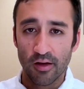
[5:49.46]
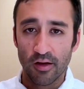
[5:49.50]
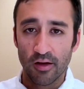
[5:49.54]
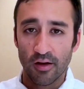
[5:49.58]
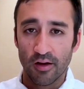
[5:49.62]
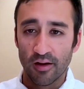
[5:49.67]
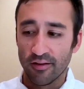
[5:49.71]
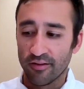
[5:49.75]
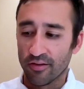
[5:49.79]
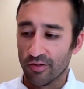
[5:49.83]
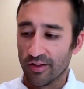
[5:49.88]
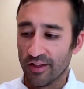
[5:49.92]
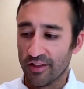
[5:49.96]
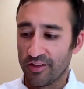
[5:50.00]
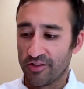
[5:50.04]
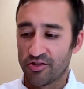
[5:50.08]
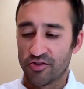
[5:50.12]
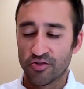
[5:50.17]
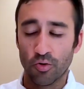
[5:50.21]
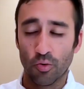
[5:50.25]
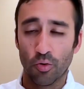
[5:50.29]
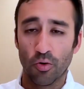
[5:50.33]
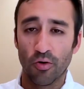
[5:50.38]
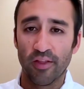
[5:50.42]
And so let's
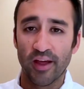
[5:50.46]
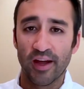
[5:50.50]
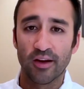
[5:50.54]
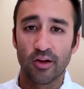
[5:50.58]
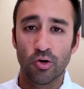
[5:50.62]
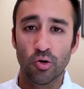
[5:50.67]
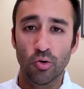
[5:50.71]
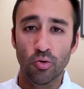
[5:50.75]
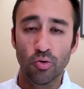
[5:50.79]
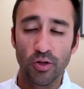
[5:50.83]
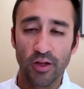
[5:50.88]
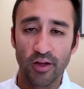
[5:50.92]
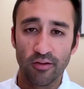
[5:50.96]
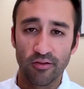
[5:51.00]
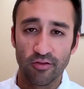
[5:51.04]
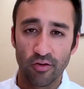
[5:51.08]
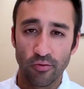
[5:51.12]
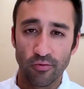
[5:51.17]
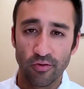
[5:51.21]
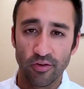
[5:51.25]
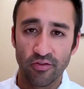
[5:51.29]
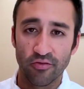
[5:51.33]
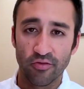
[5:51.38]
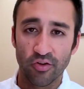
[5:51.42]
store that cooling
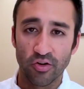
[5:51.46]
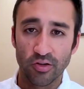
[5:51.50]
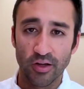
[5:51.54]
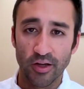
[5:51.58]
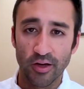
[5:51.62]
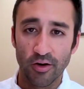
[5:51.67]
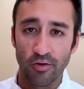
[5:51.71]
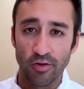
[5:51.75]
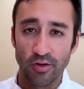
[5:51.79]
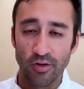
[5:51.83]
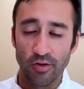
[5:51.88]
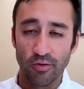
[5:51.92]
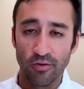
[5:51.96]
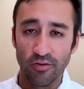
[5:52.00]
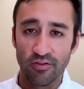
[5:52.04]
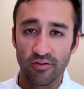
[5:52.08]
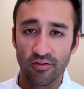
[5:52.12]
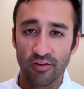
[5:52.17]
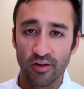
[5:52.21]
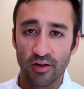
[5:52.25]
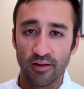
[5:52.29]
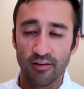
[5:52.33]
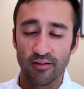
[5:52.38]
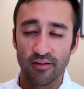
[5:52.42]
service for later
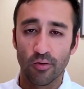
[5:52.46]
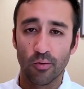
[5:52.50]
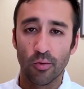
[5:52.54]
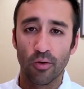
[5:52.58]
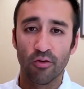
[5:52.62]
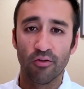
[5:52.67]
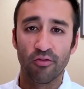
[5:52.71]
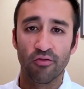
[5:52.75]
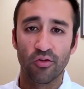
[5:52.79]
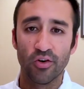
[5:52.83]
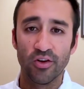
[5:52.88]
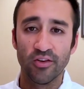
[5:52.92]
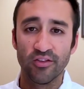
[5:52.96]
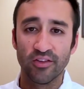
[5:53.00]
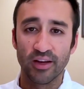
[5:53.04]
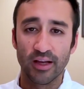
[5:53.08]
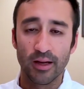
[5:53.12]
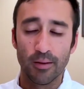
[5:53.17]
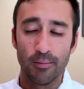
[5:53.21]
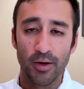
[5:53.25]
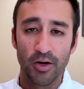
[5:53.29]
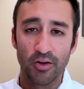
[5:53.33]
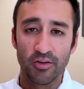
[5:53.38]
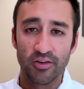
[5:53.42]
use. And so we were freezing and
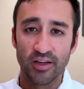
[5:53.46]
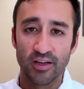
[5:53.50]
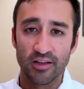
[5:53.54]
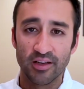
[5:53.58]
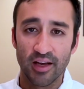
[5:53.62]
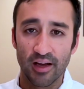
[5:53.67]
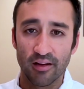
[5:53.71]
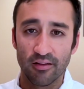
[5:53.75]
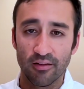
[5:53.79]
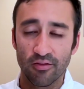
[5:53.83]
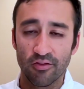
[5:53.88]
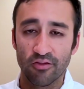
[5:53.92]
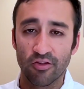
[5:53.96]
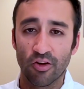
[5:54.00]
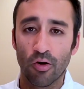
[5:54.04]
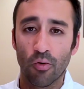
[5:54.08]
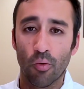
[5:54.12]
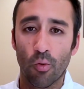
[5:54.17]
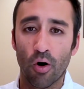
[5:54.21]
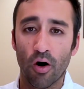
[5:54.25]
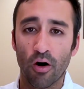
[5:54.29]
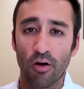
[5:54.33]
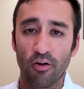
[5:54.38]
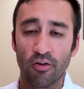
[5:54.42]
melting tanks of salt
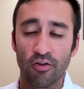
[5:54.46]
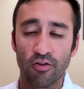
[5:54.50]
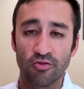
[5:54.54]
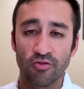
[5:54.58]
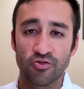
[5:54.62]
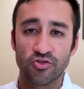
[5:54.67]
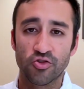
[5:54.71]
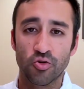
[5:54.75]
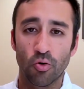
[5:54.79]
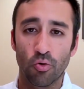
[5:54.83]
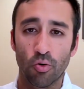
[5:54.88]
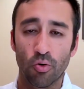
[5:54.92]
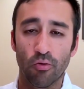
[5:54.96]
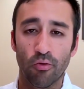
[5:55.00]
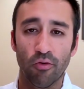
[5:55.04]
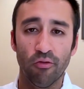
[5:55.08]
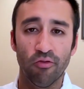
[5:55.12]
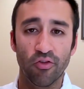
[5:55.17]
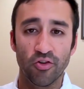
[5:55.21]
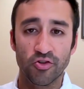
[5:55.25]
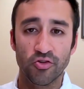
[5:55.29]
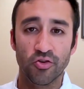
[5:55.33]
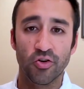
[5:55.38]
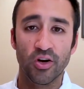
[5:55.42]
water to store
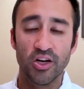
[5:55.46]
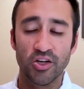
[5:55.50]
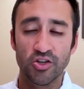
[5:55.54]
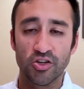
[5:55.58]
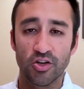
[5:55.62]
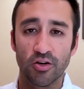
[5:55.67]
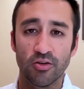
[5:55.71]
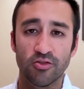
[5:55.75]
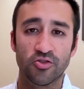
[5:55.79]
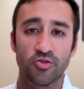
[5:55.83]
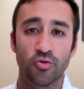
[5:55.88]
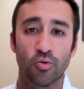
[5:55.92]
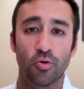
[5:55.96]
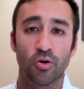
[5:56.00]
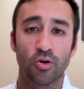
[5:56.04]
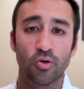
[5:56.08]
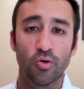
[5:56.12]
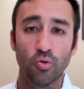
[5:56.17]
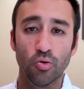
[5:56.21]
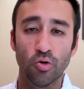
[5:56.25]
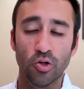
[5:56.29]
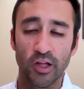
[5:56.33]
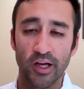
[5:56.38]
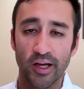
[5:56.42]
refrigeration, to store
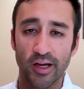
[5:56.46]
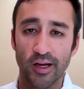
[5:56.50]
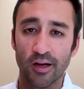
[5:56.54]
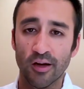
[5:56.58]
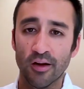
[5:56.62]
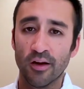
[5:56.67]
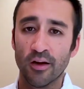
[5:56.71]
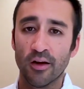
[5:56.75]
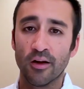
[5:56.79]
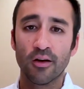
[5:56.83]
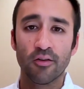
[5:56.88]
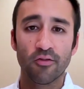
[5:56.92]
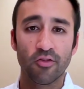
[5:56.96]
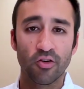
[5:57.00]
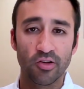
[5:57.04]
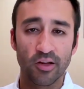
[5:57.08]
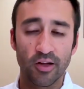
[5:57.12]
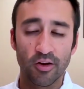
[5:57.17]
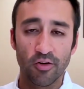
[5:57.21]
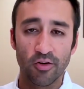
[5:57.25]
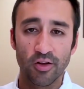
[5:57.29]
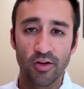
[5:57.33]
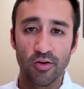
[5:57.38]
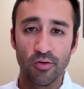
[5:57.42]
cooling for
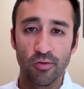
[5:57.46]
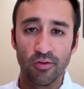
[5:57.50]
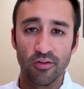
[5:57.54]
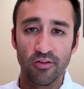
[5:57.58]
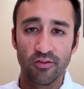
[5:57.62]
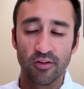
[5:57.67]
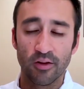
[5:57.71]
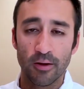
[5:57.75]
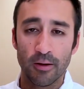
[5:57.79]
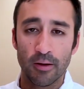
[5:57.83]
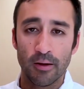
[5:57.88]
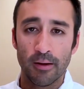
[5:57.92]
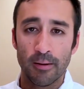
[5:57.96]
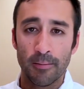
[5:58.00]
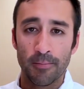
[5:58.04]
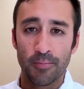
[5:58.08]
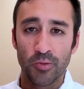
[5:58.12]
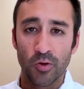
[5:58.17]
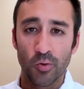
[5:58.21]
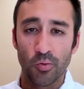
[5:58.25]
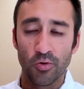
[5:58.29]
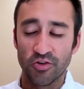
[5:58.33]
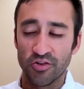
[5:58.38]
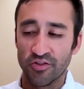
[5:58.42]
later use,
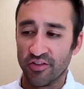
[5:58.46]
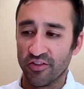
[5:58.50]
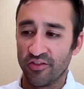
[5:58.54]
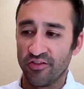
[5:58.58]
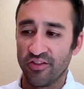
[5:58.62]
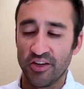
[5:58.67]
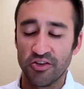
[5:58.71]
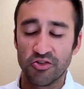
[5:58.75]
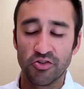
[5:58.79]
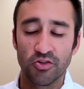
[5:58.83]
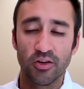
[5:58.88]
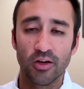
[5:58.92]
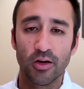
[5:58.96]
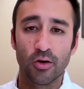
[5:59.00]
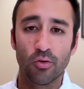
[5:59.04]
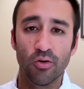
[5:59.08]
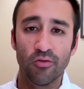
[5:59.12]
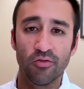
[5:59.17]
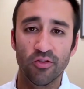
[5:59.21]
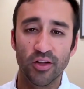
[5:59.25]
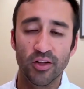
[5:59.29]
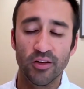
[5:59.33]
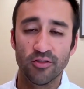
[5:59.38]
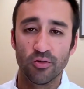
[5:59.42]
which is essentially
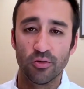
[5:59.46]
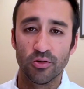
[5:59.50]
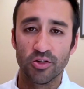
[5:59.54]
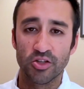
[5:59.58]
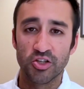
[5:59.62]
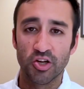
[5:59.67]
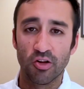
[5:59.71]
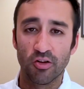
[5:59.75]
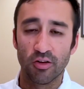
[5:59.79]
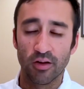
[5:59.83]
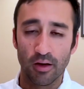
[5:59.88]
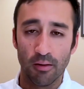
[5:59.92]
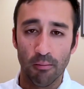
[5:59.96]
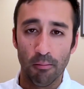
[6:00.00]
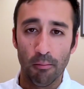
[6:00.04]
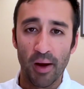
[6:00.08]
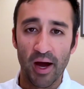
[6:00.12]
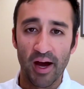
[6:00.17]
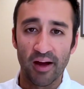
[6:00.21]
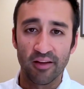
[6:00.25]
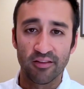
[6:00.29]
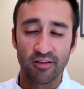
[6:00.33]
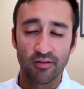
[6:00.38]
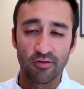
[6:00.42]
equivalent to installing a
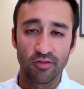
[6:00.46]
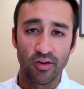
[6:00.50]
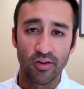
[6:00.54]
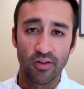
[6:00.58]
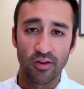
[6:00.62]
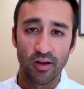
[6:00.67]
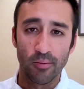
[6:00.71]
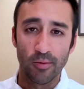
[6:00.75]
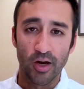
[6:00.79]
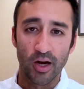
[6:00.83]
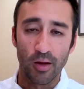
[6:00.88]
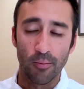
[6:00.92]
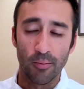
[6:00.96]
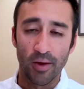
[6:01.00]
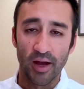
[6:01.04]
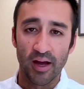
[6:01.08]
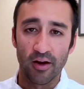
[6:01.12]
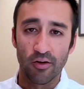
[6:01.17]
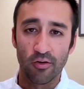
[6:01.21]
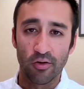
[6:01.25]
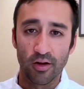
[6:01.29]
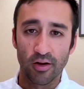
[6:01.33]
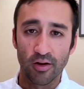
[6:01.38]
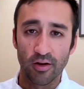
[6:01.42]
massive lithium-ion
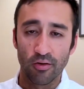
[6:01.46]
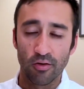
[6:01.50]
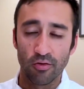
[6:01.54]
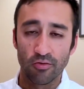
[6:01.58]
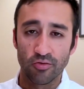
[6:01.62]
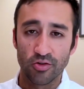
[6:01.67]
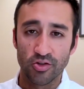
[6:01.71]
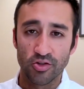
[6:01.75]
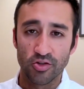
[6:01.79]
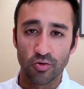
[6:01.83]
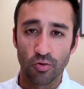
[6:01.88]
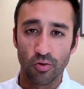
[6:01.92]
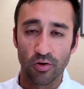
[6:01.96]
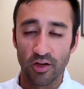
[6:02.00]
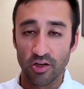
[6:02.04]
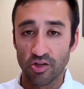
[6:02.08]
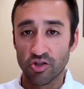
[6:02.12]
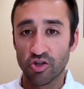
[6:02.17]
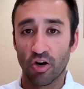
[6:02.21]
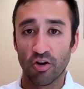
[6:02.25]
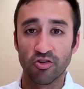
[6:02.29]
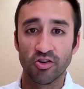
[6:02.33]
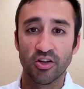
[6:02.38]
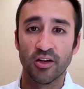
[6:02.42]
battery in a grocery store and
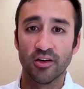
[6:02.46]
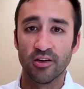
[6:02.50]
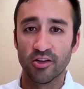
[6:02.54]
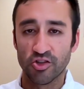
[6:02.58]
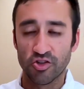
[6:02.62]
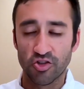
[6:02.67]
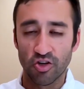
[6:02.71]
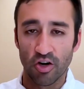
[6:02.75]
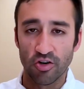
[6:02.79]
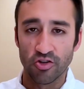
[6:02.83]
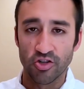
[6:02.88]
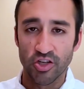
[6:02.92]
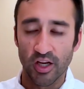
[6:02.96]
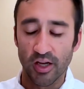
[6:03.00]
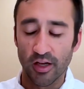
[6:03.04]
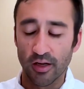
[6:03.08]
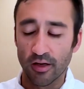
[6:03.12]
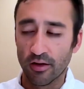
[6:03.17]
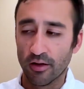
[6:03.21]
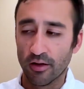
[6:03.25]
charging and discharging it.